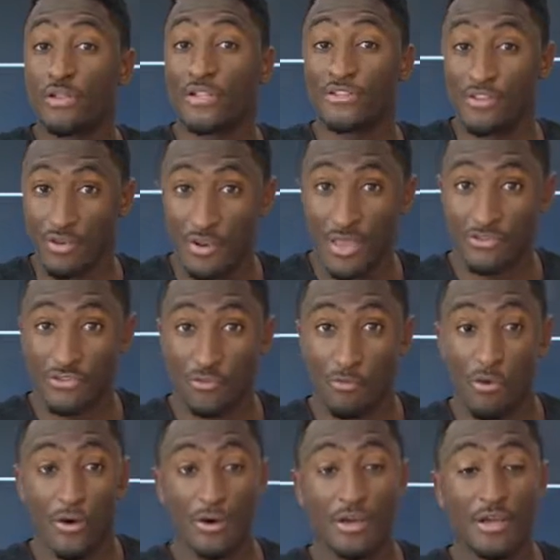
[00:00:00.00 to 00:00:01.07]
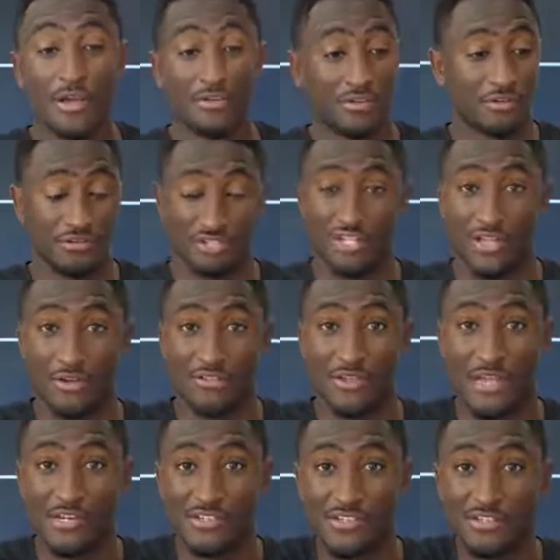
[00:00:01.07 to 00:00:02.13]
quickly to the next award, to chill out
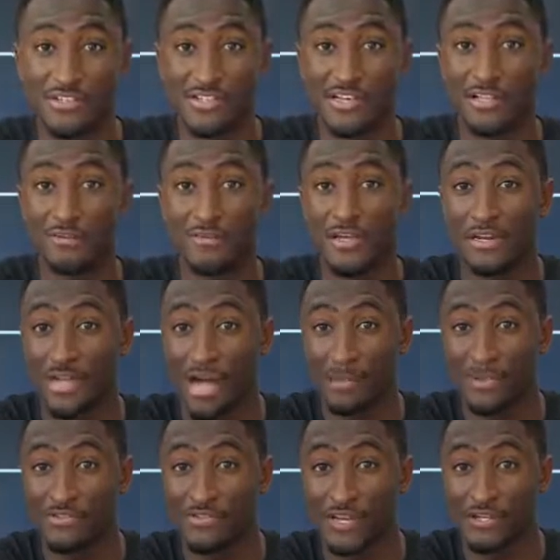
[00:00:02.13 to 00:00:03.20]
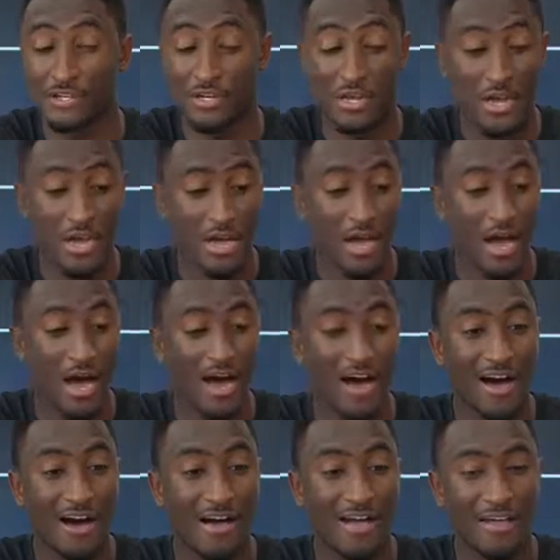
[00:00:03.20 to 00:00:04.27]
the HTC Elevate comment section,
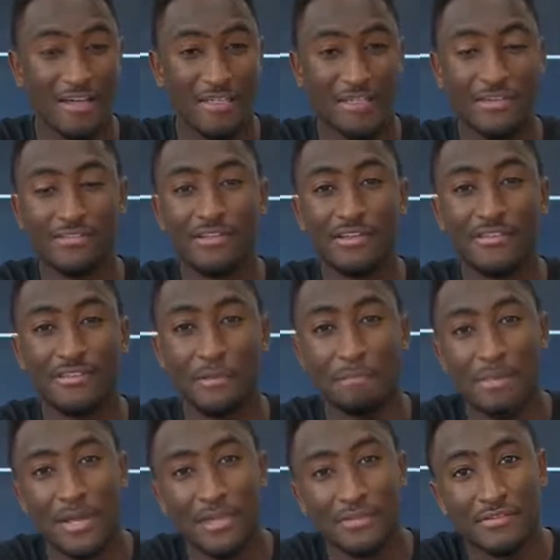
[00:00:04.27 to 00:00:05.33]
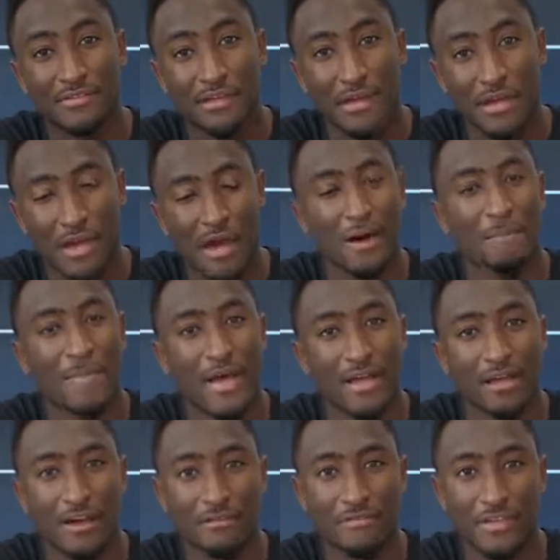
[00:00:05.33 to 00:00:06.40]
this is the biggest
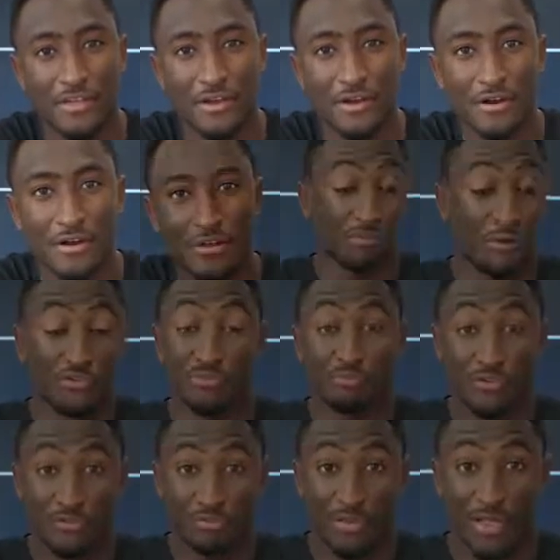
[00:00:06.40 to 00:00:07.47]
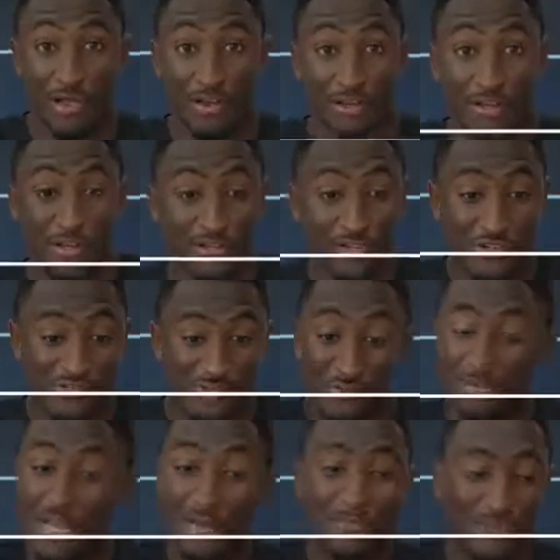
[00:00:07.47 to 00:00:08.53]
comeback of the year. It's the most improved player. It's just
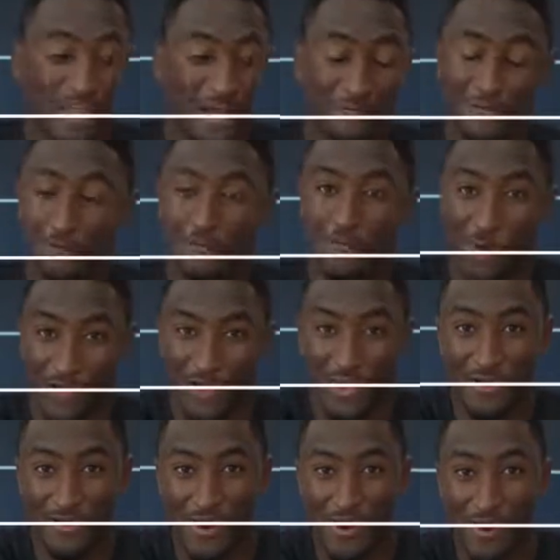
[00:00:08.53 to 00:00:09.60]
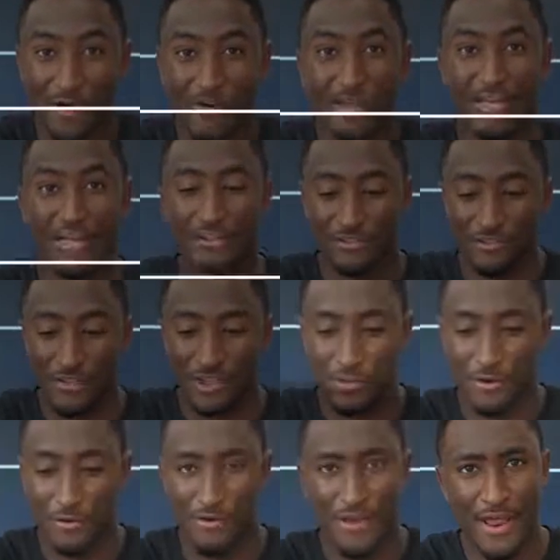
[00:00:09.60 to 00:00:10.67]
sometimes you have to fall down hard to
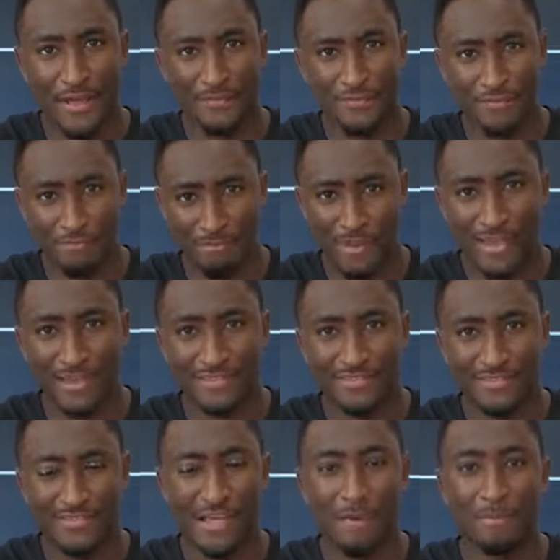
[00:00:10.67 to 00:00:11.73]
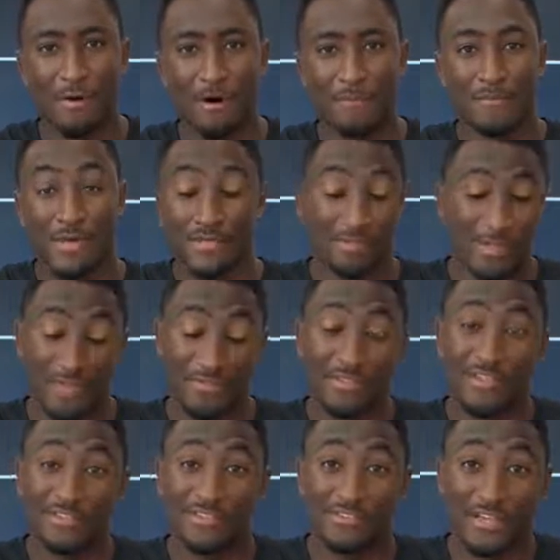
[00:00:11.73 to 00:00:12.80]
take your next biggest step up, and I
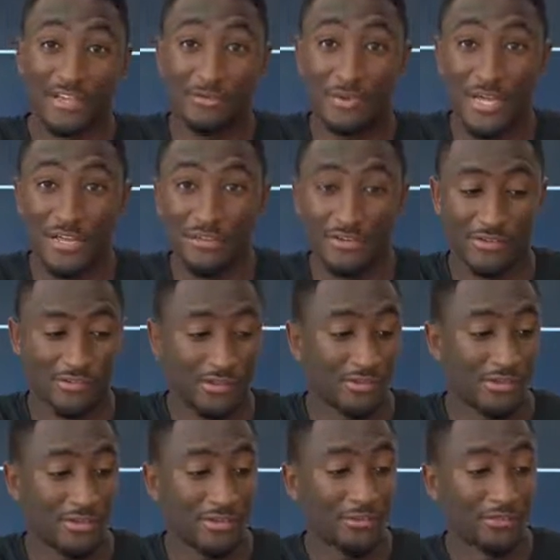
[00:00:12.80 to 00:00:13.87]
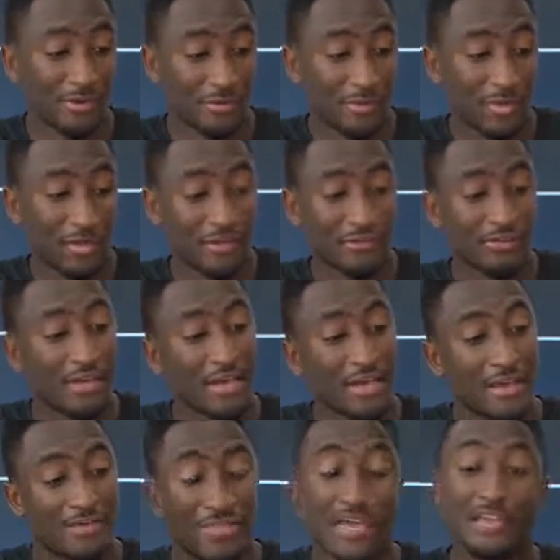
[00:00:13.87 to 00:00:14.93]
think that's exactly what HTC did this year because
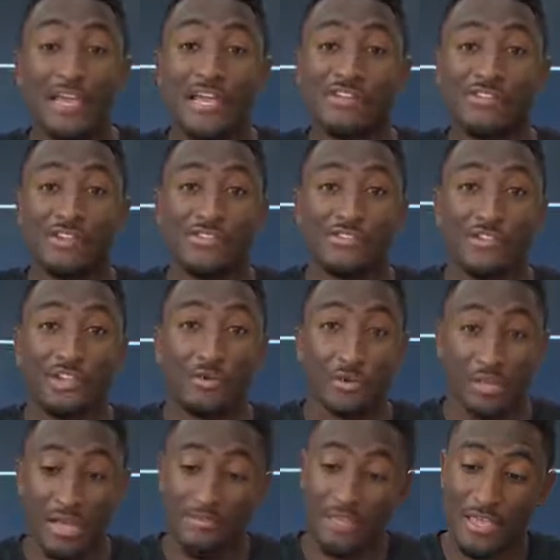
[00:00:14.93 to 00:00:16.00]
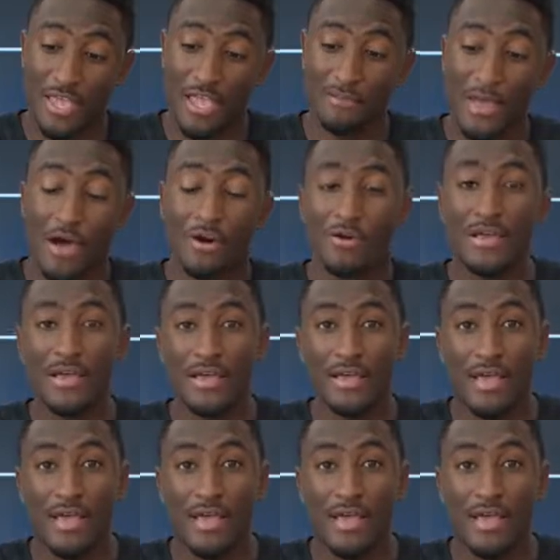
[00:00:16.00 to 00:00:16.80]
then HTC U11 came out